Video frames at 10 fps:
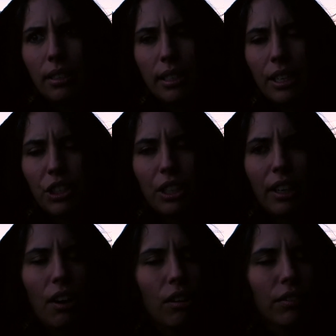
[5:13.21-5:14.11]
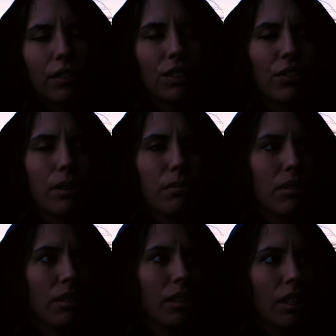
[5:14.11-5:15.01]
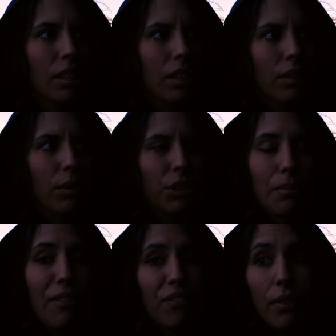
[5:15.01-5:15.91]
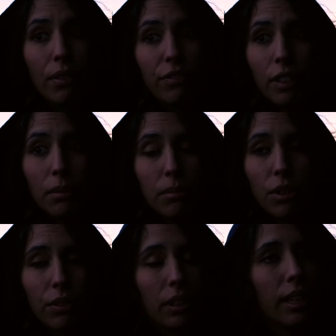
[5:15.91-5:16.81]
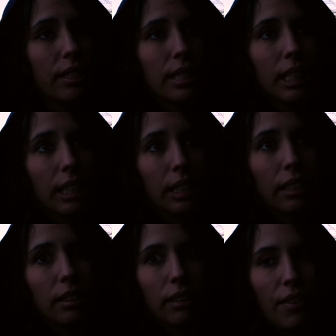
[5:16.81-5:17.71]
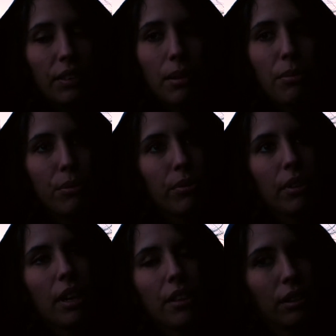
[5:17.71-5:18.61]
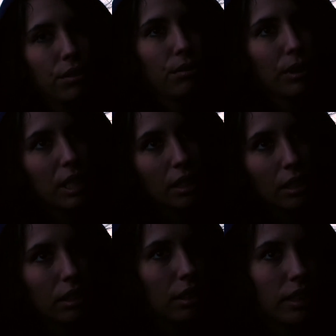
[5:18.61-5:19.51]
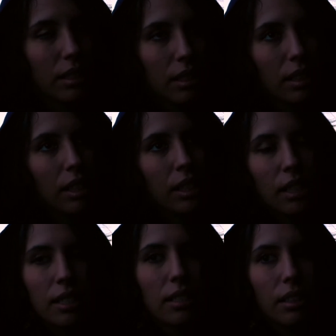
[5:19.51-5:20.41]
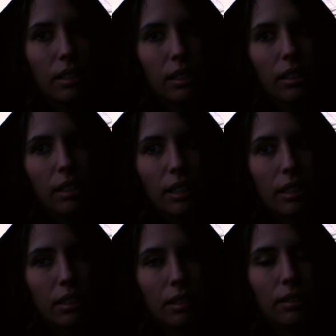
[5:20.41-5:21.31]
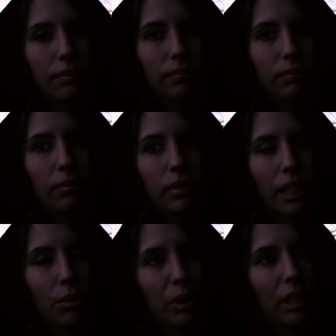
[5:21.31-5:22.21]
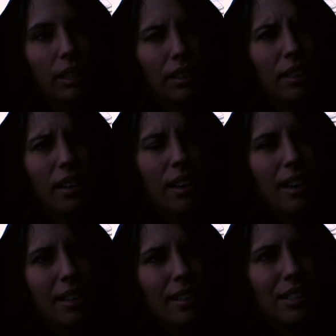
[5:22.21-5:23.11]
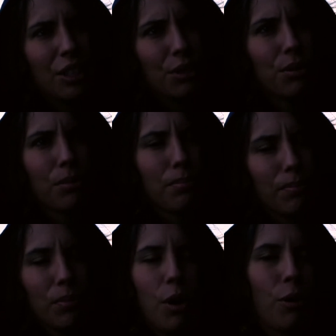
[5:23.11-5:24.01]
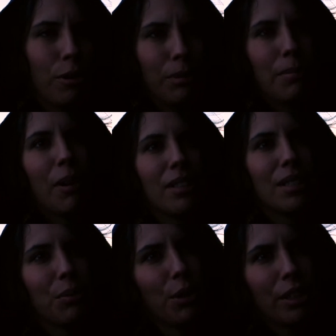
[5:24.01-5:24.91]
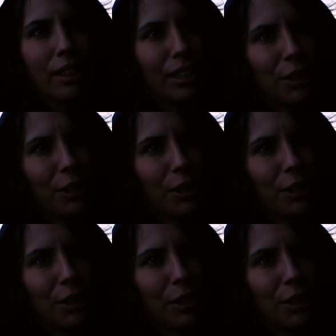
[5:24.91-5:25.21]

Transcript: Station, like all of these films, which are my favorite films over the last decade, have come through there, and I think there's a reason. It's because it's like a really, to use a horribly poncy word, like